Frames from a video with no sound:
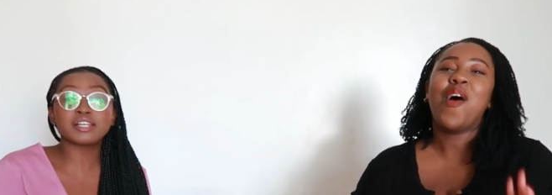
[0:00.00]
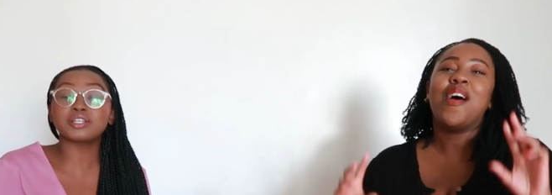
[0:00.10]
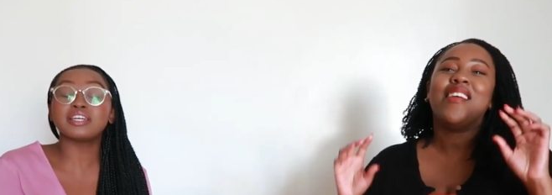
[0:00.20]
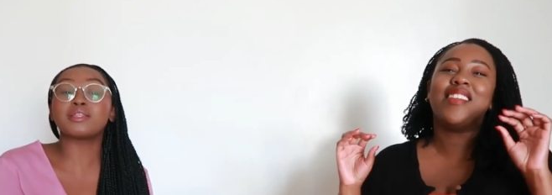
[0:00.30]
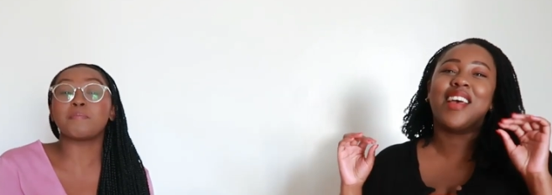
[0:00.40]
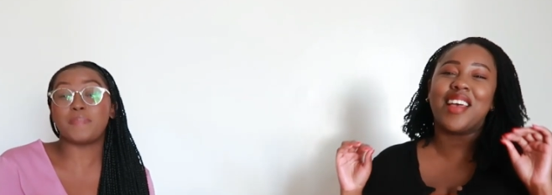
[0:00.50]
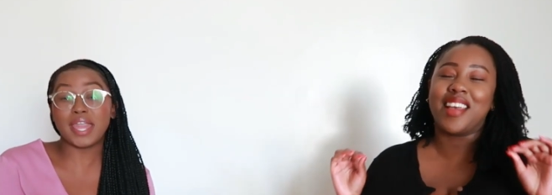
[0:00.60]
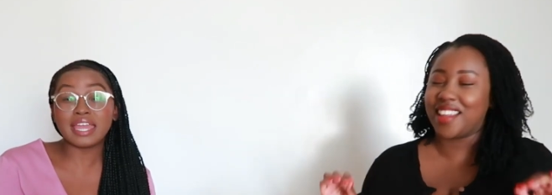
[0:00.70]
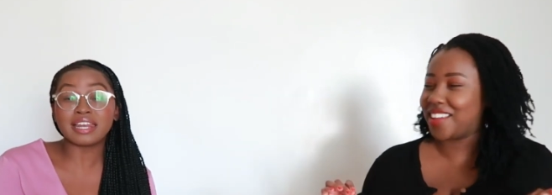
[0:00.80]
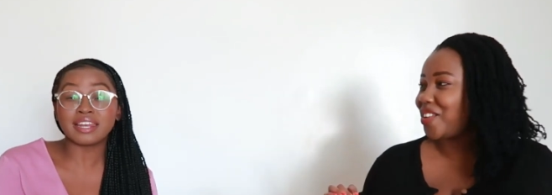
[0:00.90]
Speaker 1: Actually, the
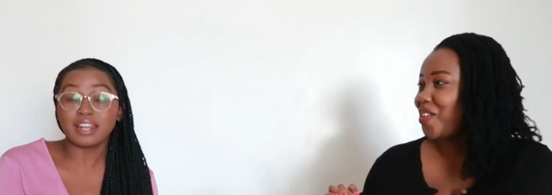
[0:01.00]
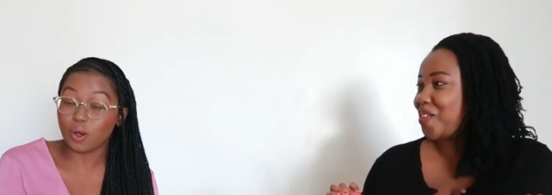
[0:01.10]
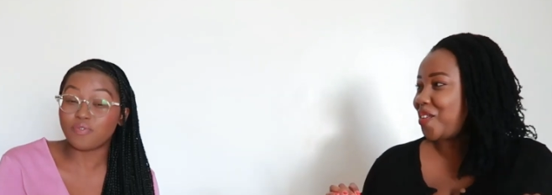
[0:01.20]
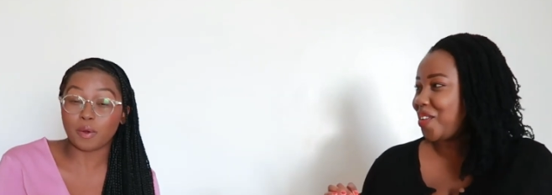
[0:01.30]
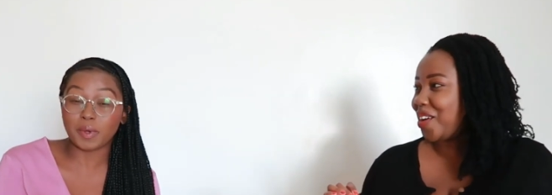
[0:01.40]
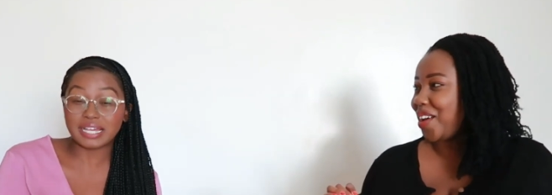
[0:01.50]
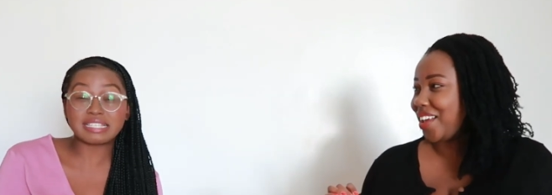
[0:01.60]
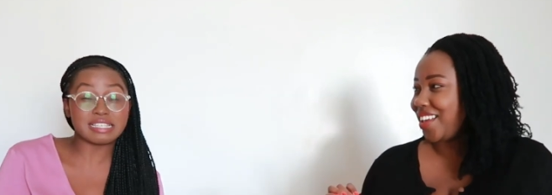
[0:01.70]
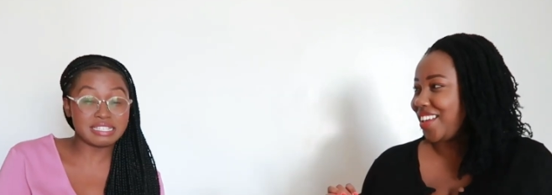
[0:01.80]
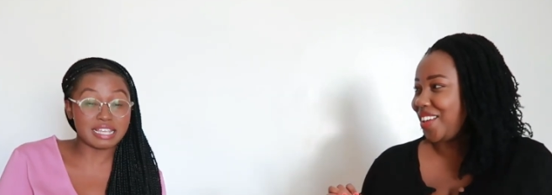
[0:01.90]
bane of our
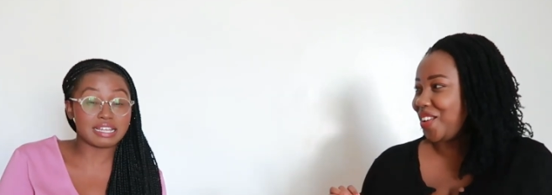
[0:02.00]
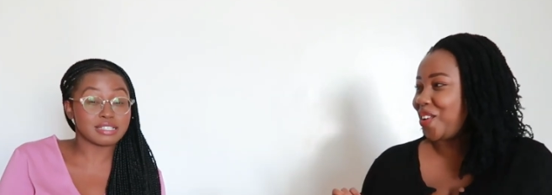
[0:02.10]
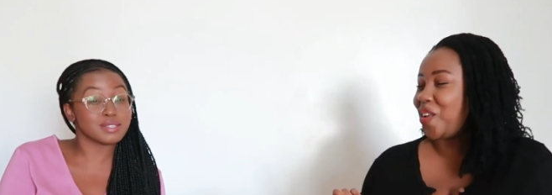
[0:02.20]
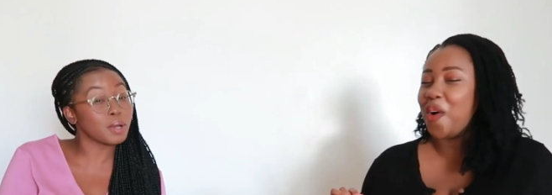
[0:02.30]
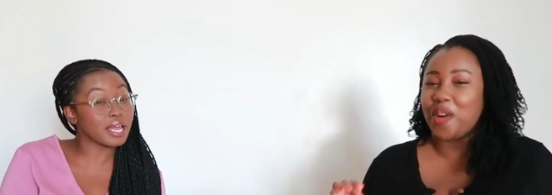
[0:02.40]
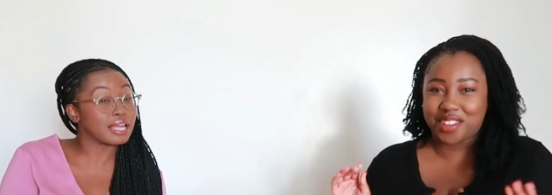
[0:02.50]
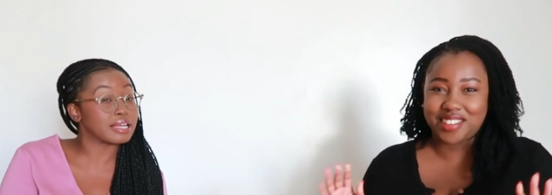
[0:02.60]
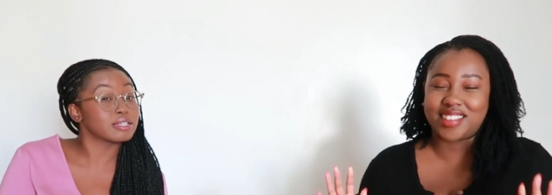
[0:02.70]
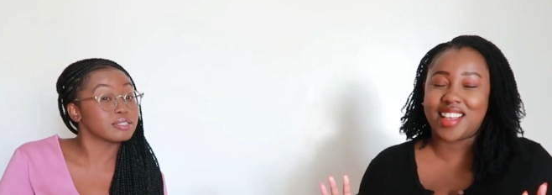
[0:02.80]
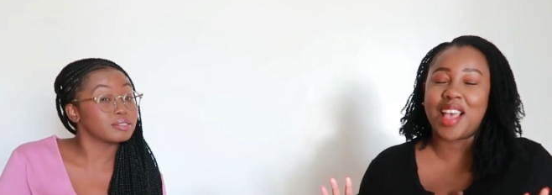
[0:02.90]
existence. Gosh,
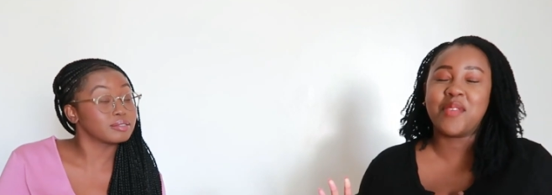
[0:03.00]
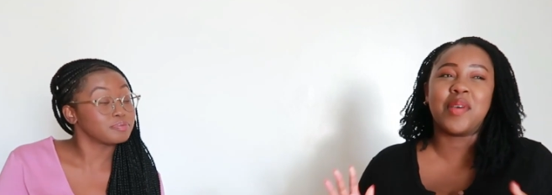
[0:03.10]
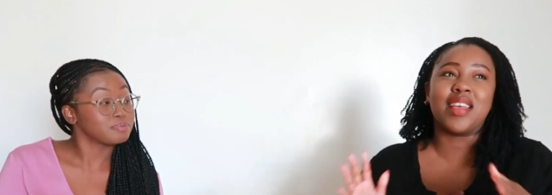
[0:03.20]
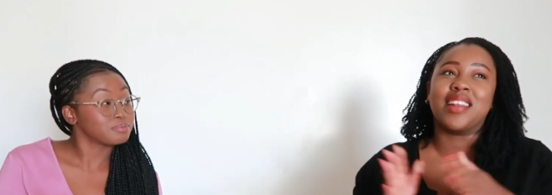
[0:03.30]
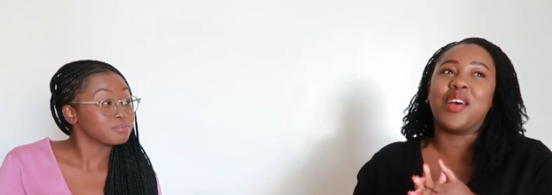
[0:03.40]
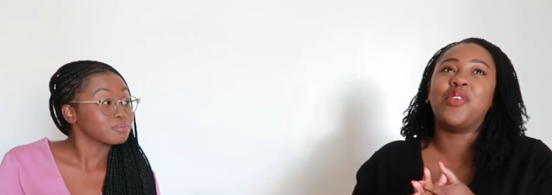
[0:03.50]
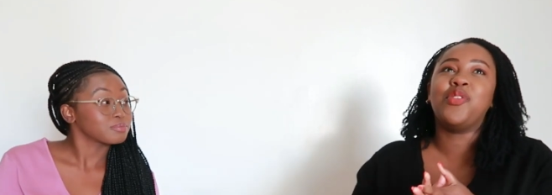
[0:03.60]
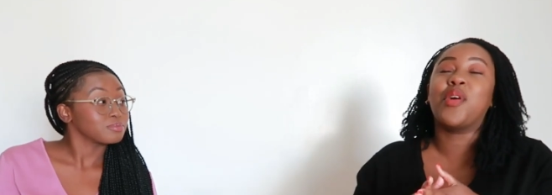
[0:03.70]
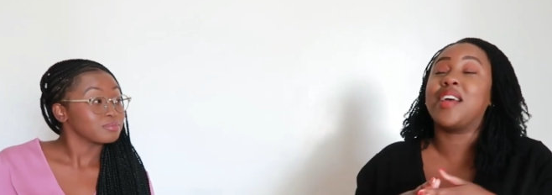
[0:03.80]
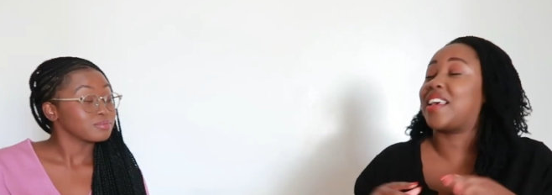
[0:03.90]
okay.
Speaker 2: I mean,
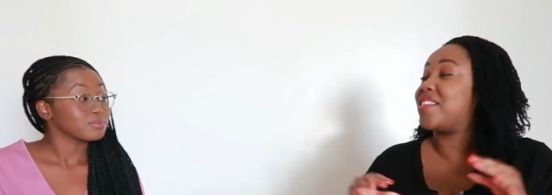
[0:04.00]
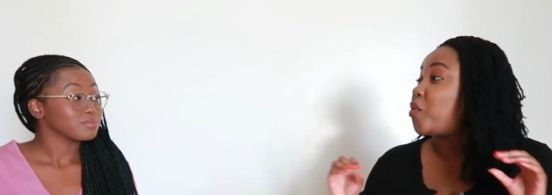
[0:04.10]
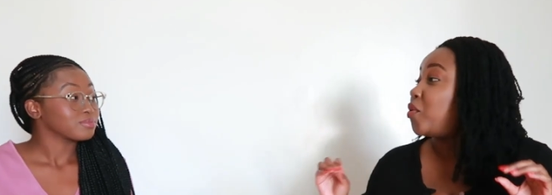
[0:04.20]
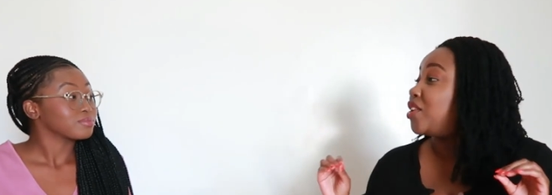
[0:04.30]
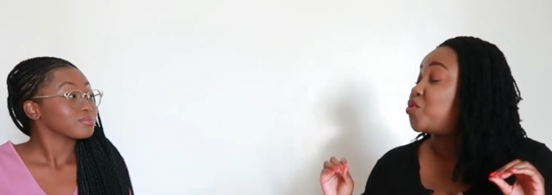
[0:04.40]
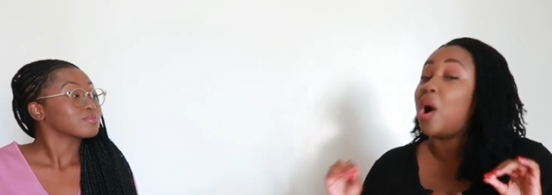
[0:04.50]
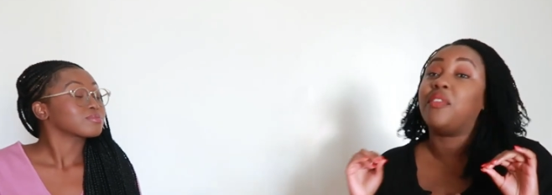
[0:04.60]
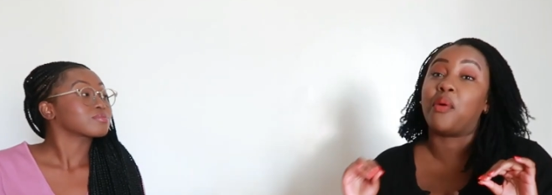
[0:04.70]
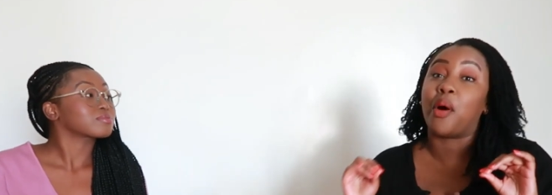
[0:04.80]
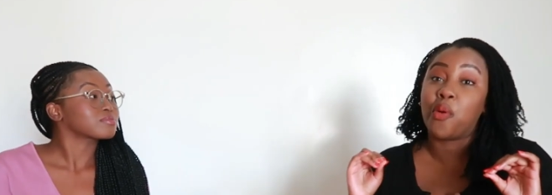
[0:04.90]
you guys, I think we need to
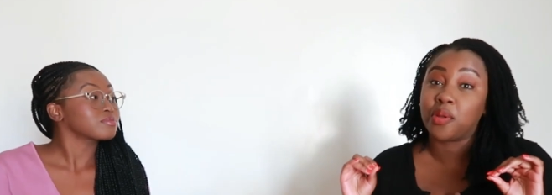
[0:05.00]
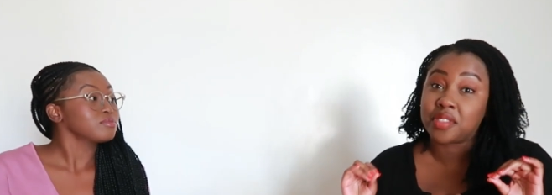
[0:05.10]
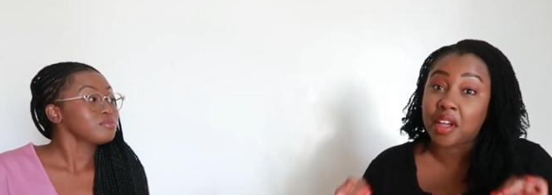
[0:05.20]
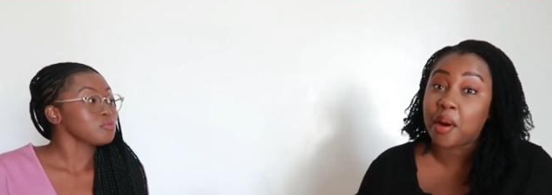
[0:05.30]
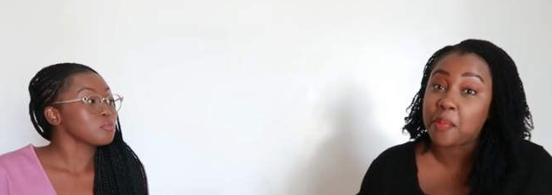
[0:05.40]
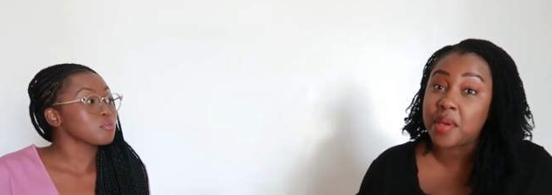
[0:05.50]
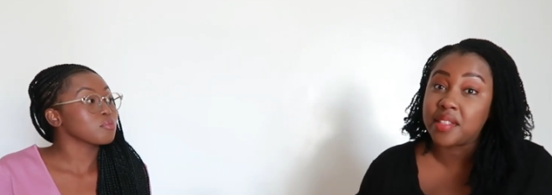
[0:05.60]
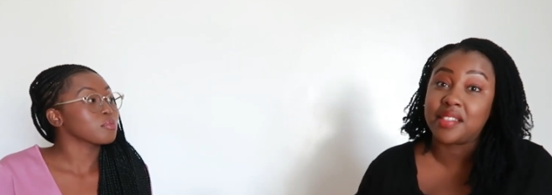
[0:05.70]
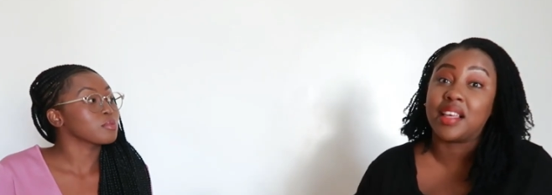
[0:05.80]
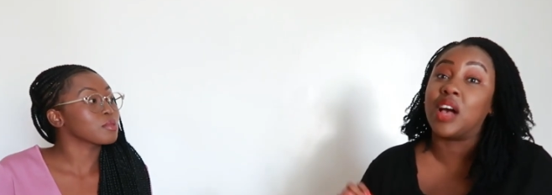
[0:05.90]
have our own
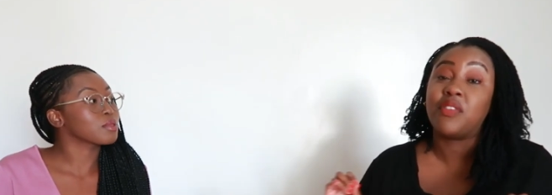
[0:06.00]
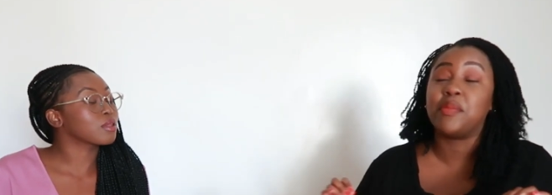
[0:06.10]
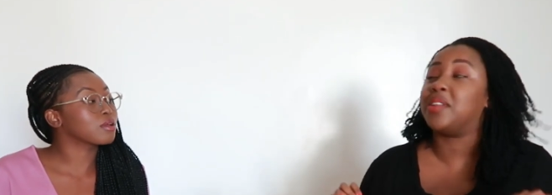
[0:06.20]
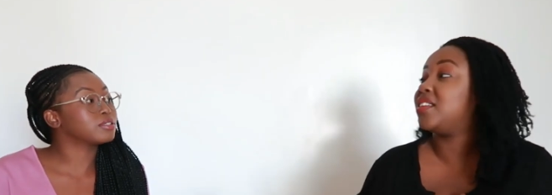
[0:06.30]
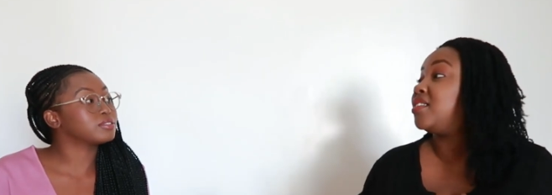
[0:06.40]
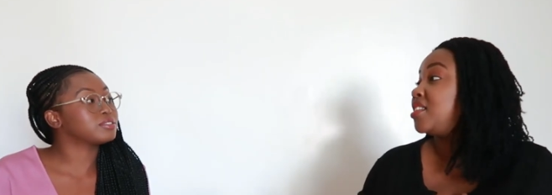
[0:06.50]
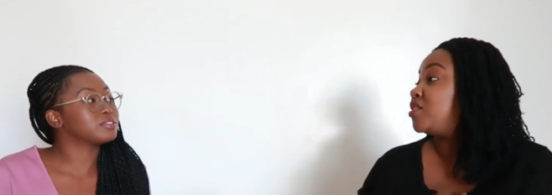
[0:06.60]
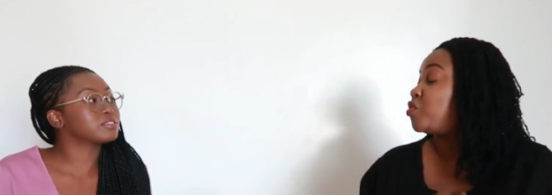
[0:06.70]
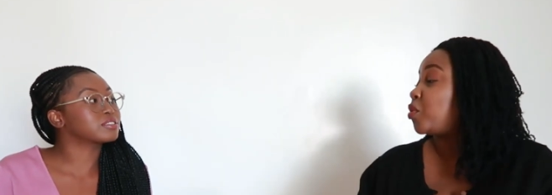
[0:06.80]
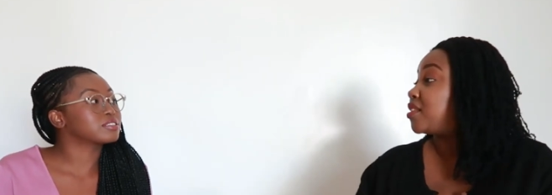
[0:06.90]
therapy that the government
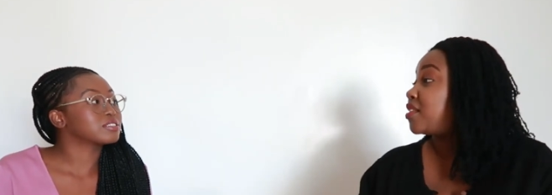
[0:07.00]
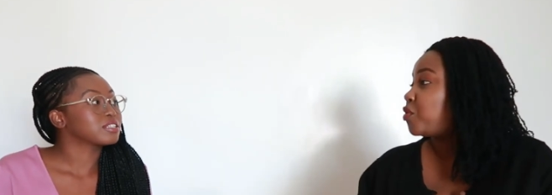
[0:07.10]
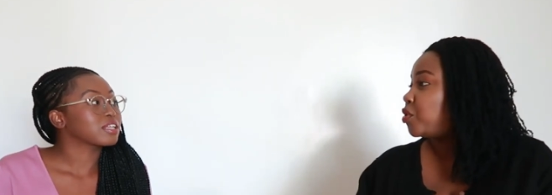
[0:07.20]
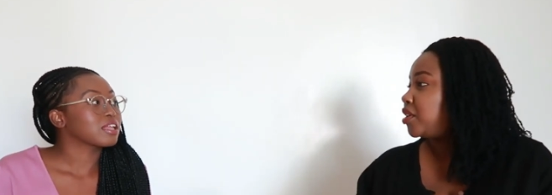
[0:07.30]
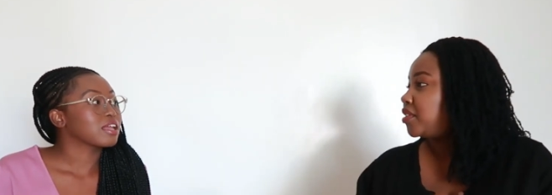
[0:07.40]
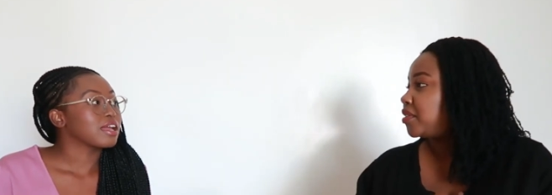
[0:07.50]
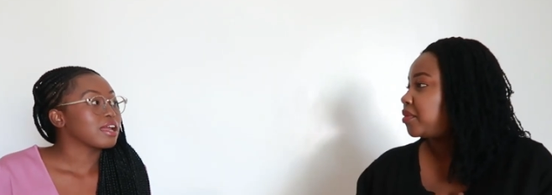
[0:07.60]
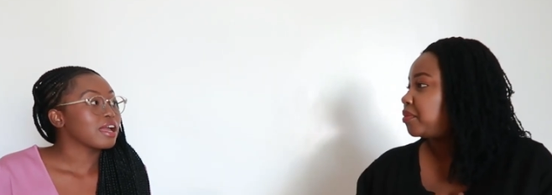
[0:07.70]
needs to cater for it.